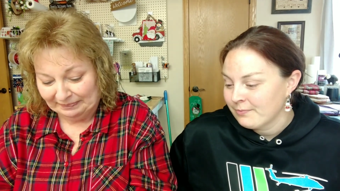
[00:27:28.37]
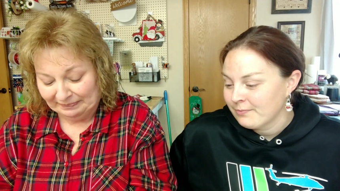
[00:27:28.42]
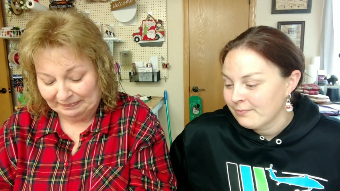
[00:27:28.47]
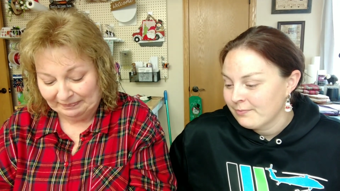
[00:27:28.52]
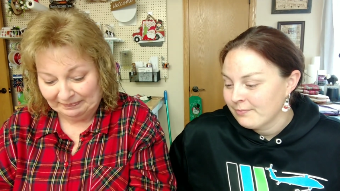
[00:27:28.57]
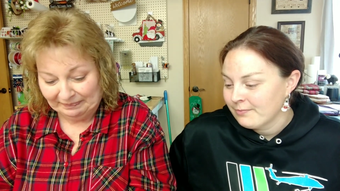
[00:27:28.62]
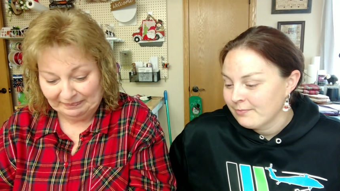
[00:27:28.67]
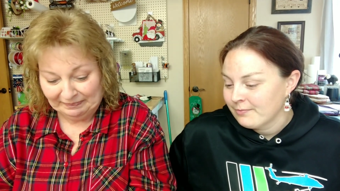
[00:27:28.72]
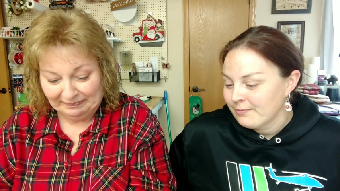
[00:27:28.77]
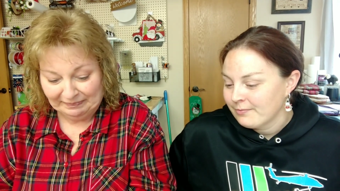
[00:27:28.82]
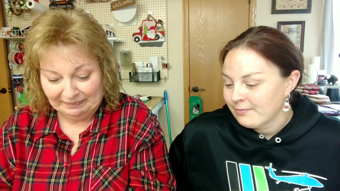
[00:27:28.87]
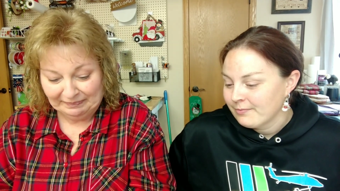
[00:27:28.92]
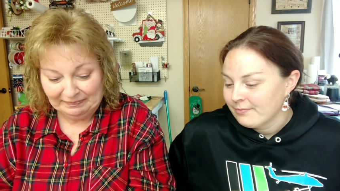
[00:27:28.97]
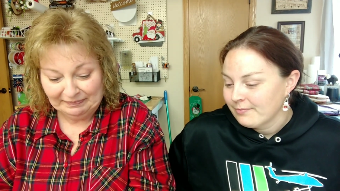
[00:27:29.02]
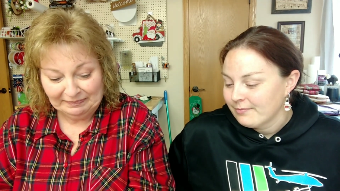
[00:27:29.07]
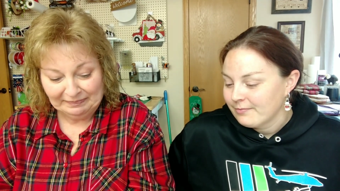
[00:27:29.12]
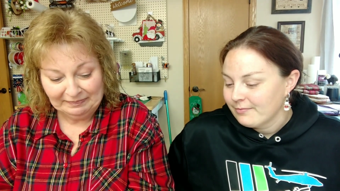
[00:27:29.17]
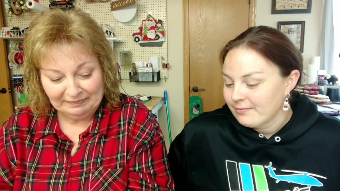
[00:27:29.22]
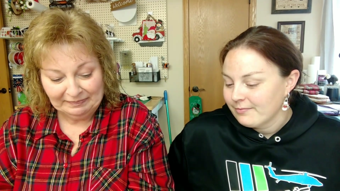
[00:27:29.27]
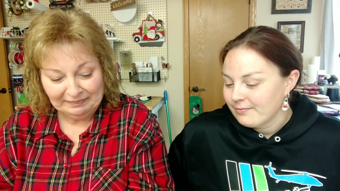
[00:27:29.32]

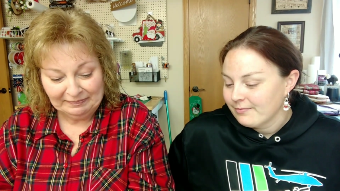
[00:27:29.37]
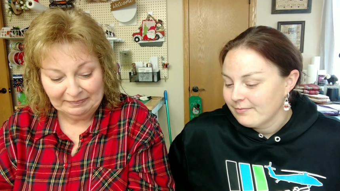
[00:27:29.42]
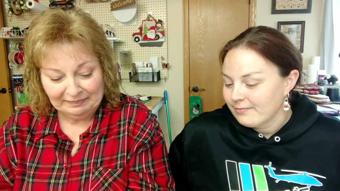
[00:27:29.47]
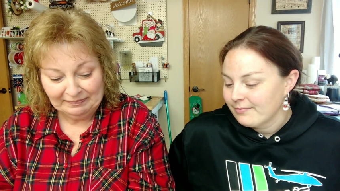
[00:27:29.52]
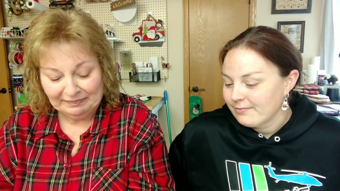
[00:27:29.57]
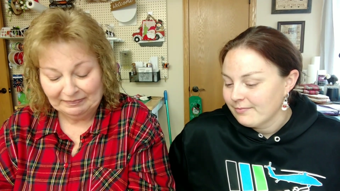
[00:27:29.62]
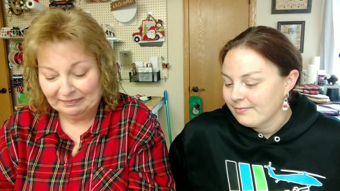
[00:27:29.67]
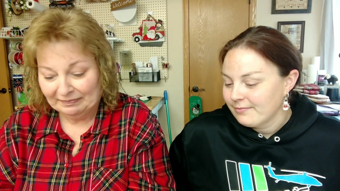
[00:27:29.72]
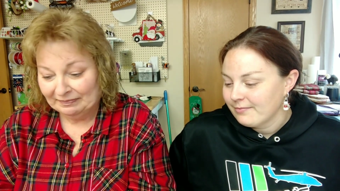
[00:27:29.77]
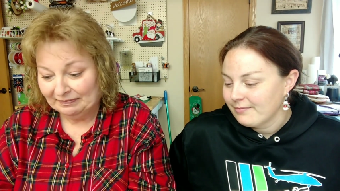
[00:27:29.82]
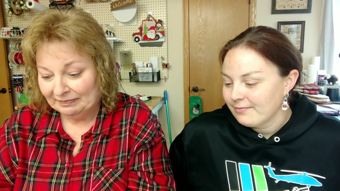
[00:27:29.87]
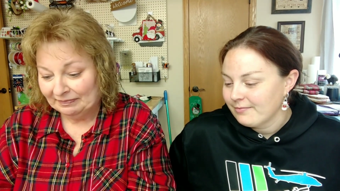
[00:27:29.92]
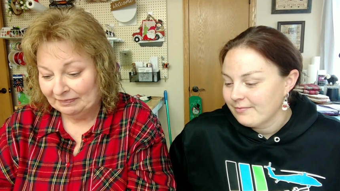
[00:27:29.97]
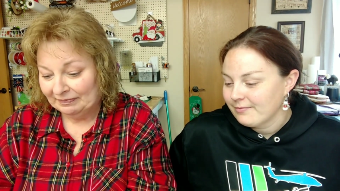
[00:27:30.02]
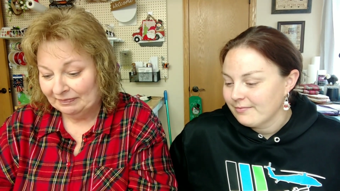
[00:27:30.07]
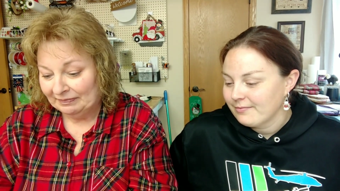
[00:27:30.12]
(silence)